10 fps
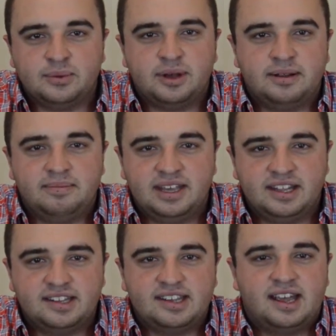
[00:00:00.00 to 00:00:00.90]
what it
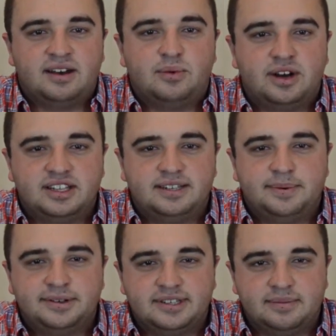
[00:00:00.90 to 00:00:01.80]
means, and what it's
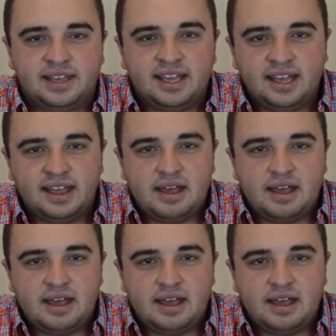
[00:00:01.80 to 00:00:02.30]
supposed to be.